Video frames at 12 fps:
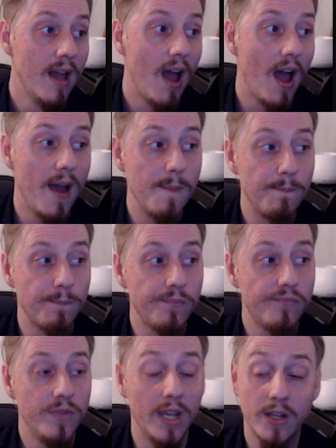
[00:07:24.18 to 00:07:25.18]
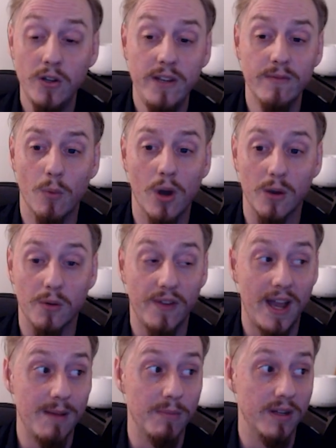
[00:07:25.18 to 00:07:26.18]
It could even work with
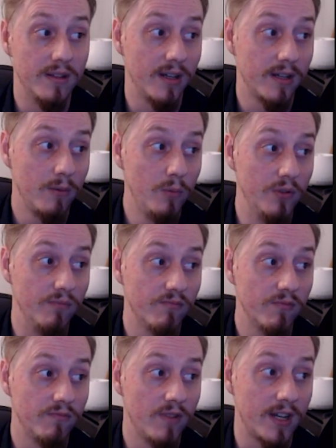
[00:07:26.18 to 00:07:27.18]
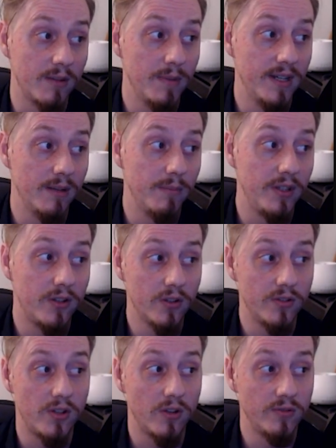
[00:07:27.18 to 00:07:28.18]
hammer. Like, I wouldn't recommend it, but you
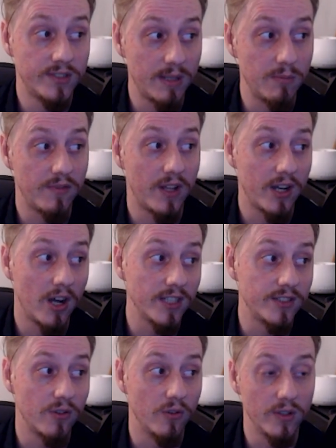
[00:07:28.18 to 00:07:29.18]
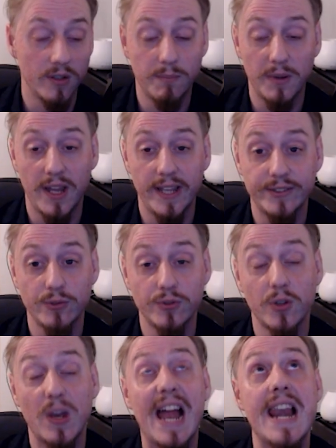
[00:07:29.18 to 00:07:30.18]
could do. Same with, like, ice gauntlet, but it's
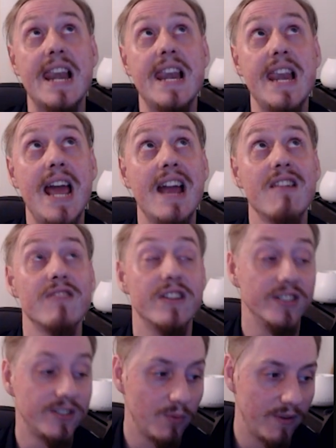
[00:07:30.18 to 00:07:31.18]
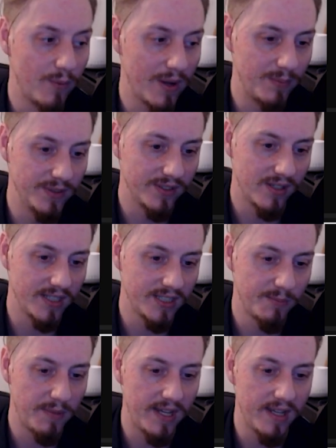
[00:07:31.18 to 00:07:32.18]
also hilarious with weapons like
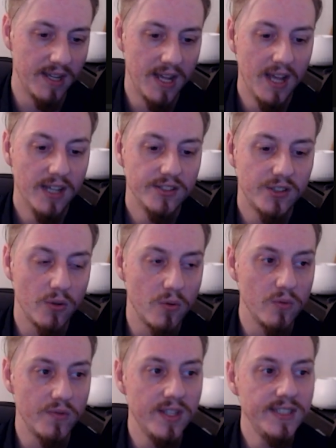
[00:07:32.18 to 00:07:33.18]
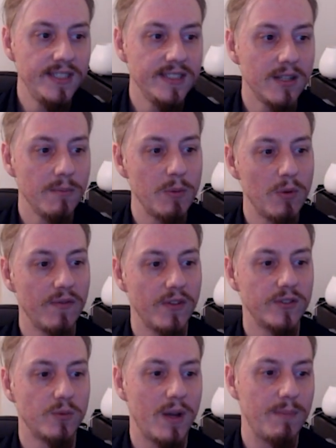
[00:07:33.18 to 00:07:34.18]
spear. So this is going to be one of
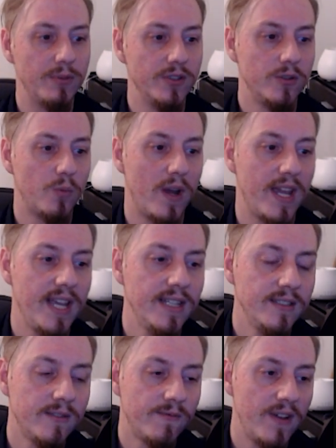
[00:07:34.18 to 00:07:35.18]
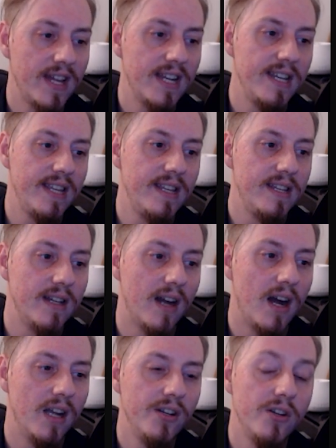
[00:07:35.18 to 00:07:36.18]
those weapons where it is fairly
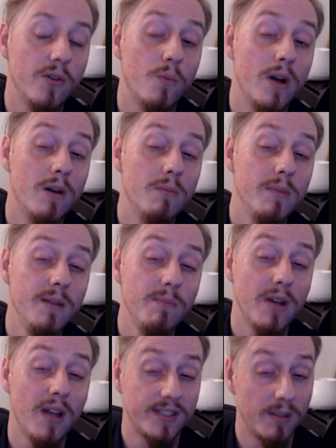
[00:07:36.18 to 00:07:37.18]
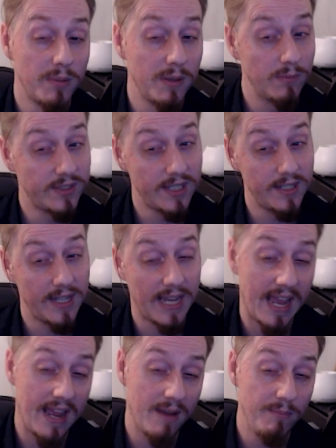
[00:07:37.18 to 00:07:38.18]
underwhelming, but some people said it
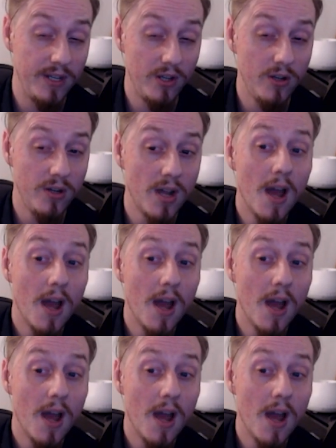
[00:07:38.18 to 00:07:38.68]
can be good.